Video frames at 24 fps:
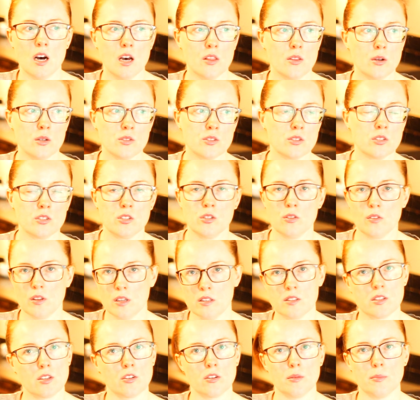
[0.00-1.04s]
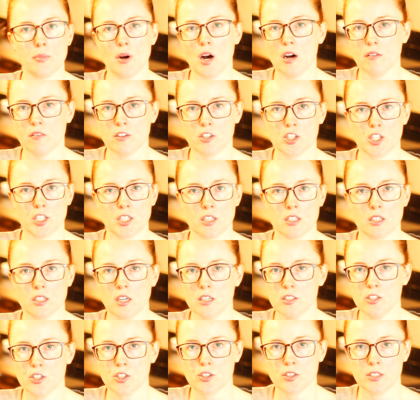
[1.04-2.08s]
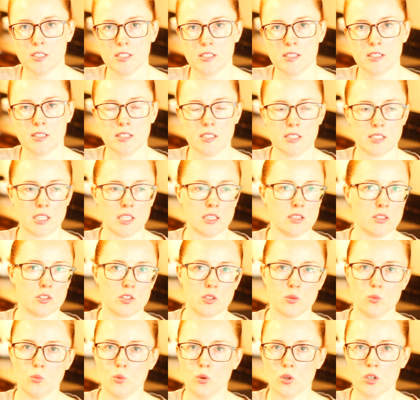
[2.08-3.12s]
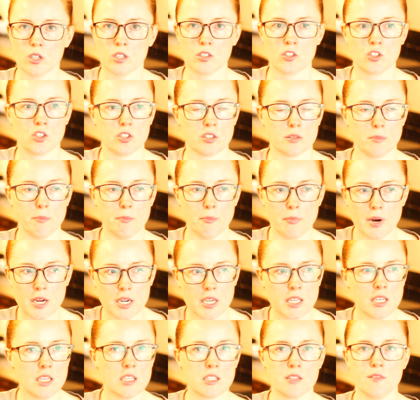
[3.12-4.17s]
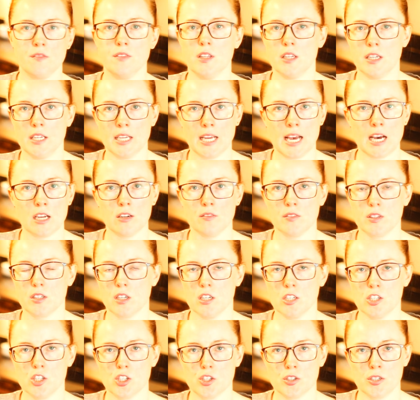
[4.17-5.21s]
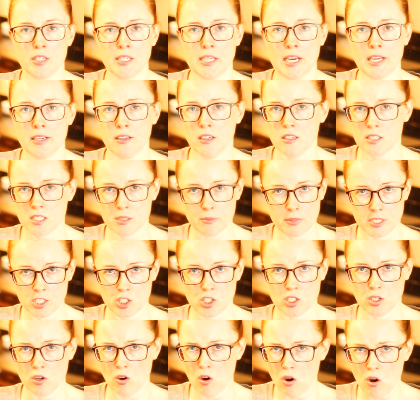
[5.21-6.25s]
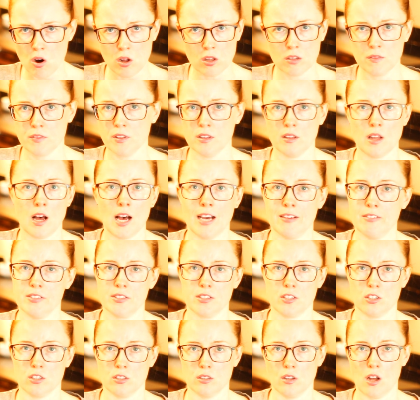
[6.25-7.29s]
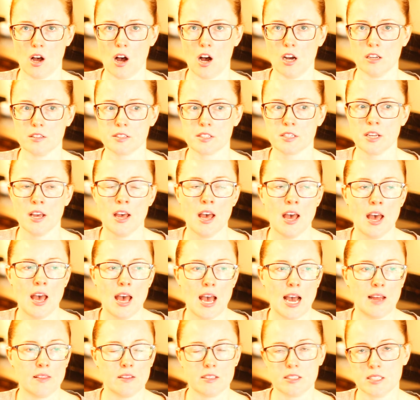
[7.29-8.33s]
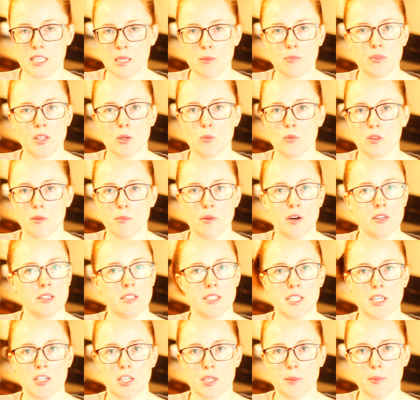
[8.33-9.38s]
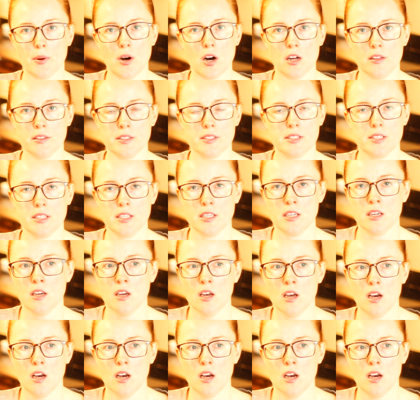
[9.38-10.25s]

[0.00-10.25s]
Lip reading: Those are the two things that are impoverishing our countries, these endless wars, just money is flooding out of the country, and not to mention all of the lives that are lost. And the same thing with monetary policy.